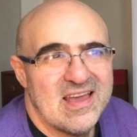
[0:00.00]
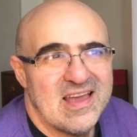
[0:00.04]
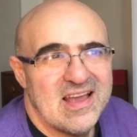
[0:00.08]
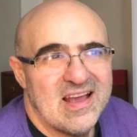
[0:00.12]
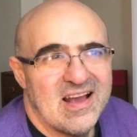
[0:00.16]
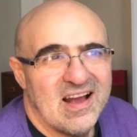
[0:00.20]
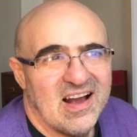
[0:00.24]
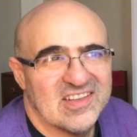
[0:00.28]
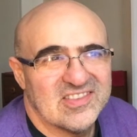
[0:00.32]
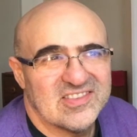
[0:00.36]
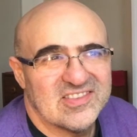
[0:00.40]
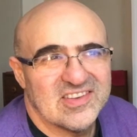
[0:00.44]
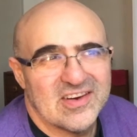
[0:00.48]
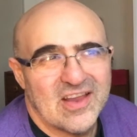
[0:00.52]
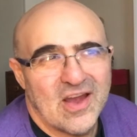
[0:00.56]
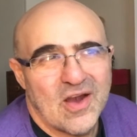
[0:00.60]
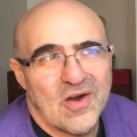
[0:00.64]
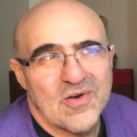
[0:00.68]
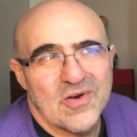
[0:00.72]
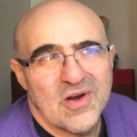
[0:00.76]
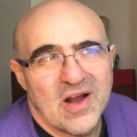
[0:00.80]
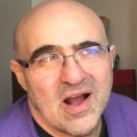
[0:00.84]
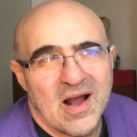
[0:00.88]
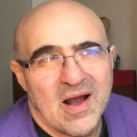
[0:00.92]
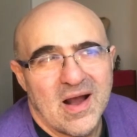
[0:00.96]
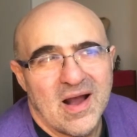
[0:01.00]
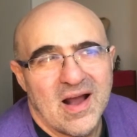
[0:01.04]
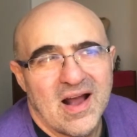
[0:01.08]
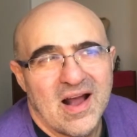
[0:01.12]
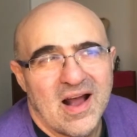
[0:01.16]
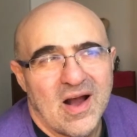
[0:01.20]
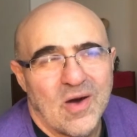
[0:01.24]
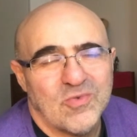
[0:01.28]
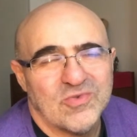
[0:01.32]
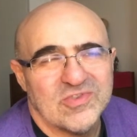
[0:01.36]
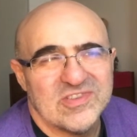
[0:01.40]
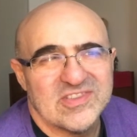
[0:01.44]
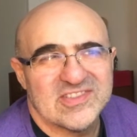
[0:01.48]
I don't know, I
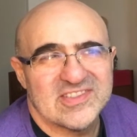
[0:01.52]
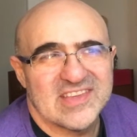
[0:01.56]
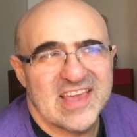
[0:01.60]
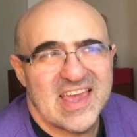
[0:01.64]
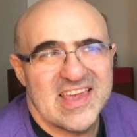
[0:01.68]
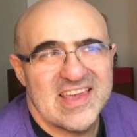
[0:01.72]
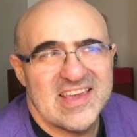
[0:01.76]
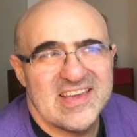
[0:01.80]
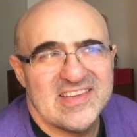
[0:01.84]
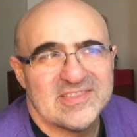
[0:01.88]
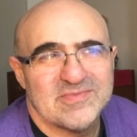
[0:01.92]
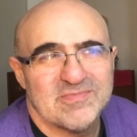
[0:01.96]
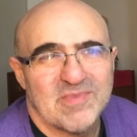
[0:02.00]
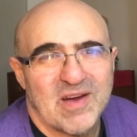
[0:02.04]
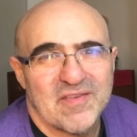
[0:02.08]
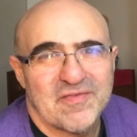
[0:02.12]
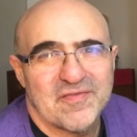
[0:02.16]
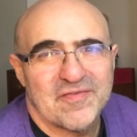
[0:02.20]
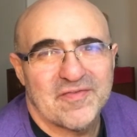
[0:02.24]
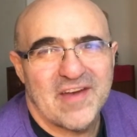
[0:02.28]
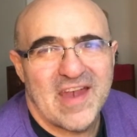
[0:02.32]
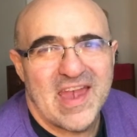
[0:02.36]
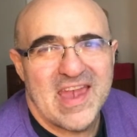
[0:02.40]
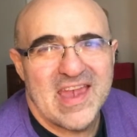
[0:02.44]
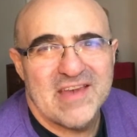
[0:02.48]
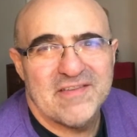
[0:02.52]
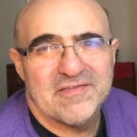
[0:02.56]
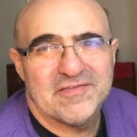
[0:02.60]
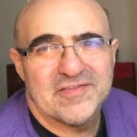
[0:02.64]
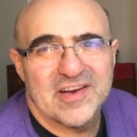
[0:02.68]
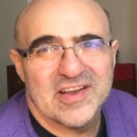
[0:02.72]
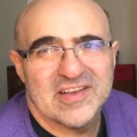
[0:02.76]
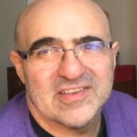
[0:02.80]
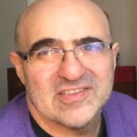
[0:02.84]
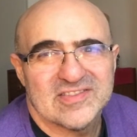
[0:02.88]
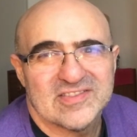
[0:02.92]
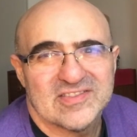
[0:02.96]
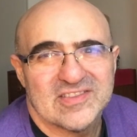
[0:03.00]
wouldn't say he's my
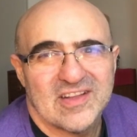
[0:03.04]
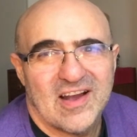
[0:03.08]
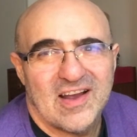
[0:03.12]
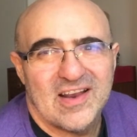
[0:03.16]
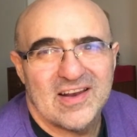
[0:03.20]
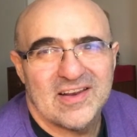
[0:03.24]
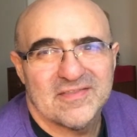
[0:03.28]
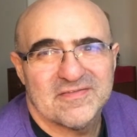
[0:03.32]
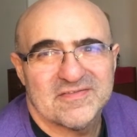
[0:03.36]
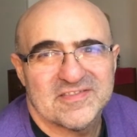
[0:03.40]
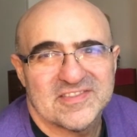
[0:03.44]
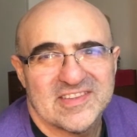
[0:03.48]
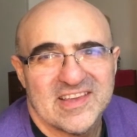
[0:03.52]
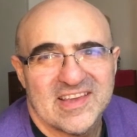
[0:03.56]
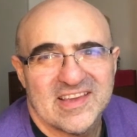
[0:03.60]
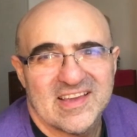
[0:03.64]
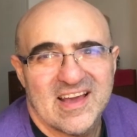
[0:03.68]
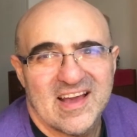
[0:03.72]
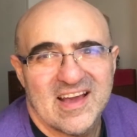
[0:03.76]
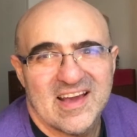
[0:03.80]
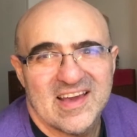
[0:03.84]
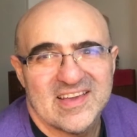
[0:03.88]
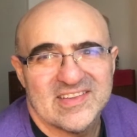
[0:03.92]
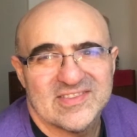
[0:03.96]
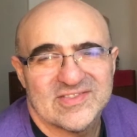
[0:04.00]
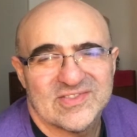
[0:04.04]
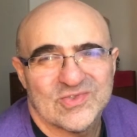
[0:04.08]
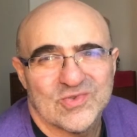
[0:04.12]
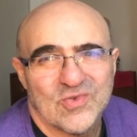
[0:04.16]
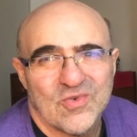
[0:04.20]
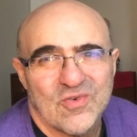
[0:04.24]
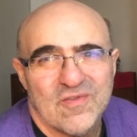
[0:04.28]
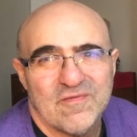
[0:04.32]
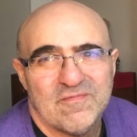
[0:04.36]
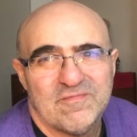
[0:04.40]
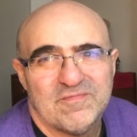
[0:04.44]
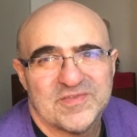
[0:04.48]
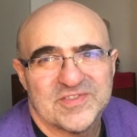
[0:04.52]
favourite style of singer. It's
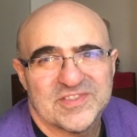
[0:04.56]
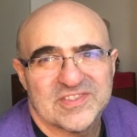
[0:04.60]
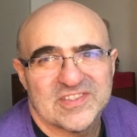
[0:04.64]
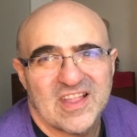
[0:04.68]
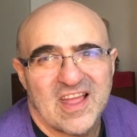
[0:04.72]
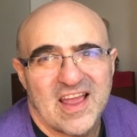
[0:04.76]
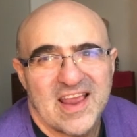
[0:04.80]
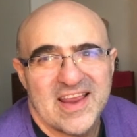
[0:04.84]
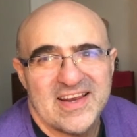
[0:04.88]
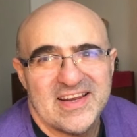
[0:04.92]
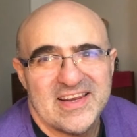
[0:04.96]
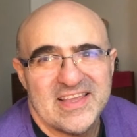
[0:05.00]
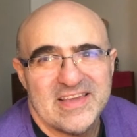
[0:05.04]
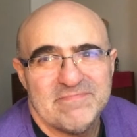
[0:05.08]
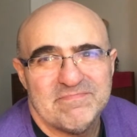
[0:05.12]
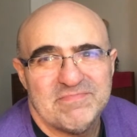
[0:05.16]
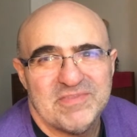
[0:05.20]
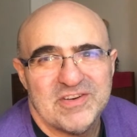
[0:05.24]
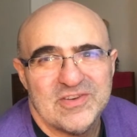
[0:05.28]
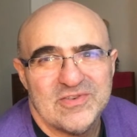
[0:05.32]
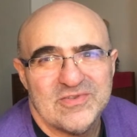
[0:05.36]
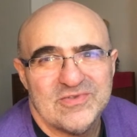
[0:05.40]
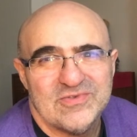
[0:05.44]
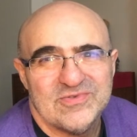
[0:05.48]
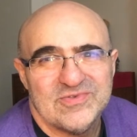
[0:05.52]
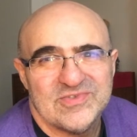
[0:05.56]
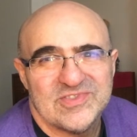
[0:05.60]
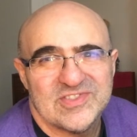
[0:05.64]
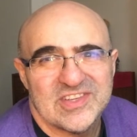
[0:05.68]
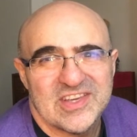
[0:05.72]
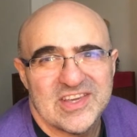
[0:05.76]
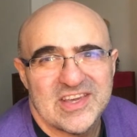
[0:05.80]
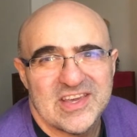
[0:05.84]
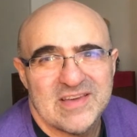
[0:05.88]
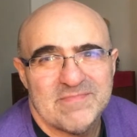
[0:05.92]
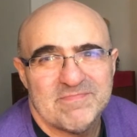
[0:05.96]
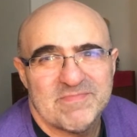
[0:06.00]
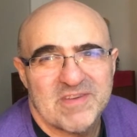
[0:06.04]
sort of slightly
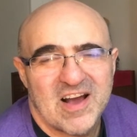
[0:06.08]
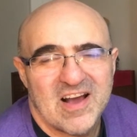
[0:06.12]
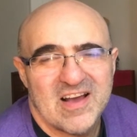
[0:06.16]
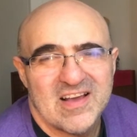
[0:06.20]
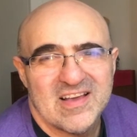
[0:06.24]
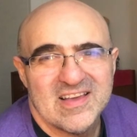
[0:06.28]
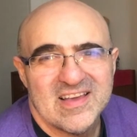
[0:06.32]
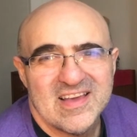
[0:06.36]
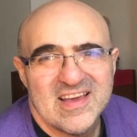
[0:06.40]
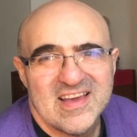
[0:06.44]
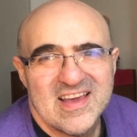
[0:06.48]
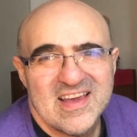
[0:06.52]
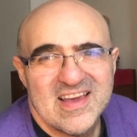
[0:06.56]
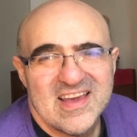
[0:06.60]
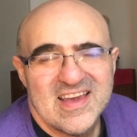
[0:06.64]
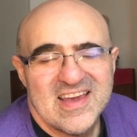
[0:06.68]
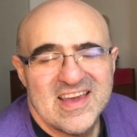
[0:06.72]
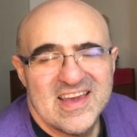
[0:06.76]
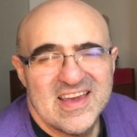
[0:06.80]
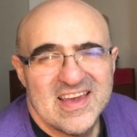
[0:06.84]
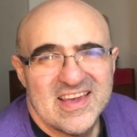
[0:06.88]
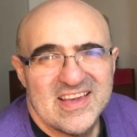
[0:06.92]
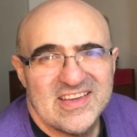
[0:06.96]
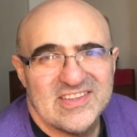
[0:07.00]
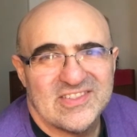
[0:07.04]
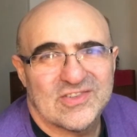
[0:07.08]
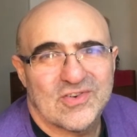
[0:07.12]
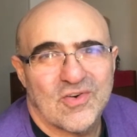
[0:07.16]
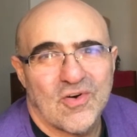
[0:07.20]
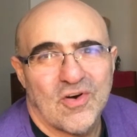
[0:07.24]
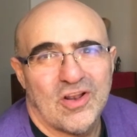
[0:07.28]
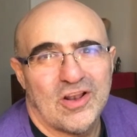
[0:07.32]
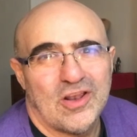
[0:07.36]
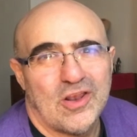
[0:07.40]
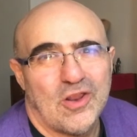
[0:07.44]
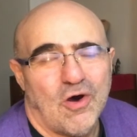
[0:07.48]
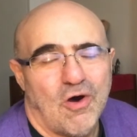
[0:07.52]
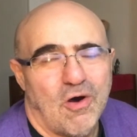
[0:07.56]
bluesy, but he's got
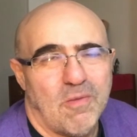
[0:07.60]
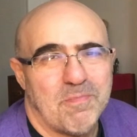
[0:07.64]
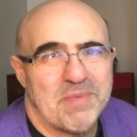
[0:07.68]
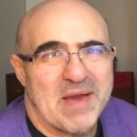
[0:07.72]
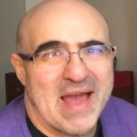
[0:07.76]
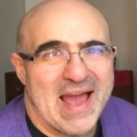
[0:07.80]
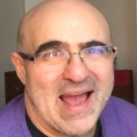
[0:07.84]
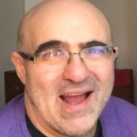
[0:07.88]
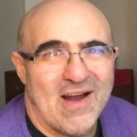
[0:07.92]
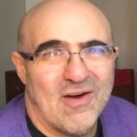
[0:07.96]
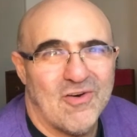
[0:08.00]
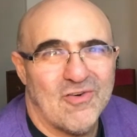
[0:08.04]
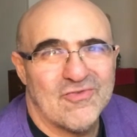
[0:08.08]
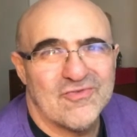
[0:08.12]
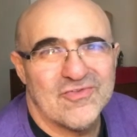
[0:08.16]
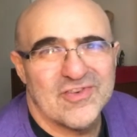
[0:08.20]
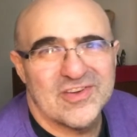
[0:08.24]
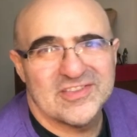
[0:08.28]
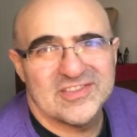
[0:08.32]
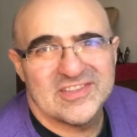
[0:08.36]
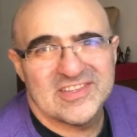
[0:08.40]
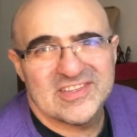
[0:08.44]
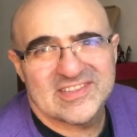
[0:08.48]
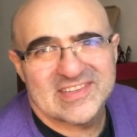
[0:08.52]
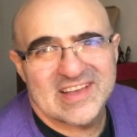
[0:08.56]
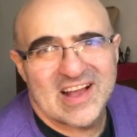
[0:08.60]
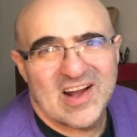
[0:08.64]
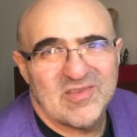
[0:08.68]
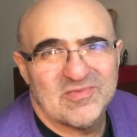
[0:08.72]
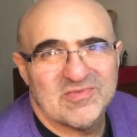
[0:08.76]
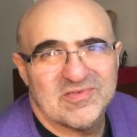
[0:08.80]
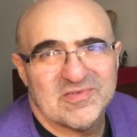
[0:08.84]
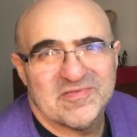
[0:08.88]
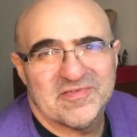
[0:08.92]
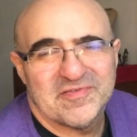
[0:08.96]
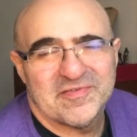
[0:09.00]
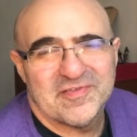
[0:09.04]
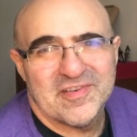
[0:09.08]
a lot of power on this
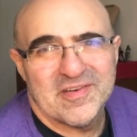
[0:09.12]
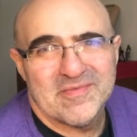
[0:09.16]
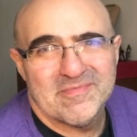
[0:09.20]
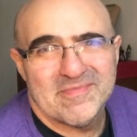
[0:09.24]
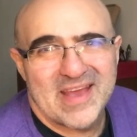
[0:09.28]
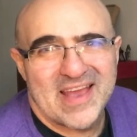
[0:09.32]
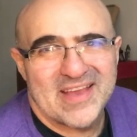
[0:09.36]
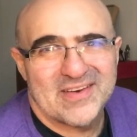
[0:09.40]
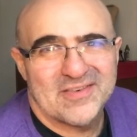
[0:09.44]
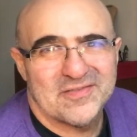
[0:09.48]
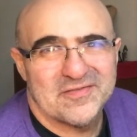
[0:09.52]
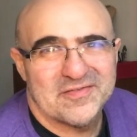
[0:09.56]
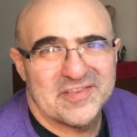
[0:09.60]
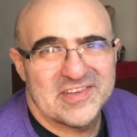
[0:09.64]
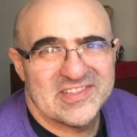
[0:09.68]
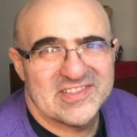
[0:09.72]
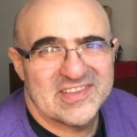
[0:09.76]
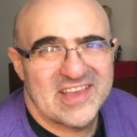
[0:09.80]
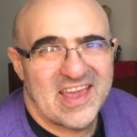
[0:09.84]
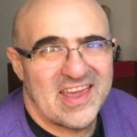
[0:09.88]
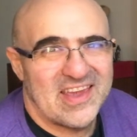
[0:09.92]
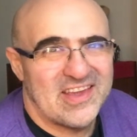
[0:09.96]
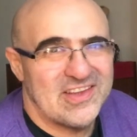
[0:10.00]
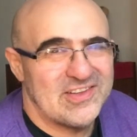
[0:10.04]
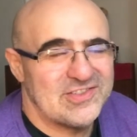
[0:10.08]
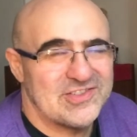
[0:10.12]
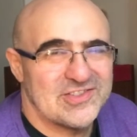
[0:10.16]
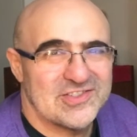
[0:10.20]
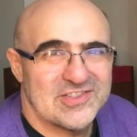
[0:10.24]
album for a man of his age.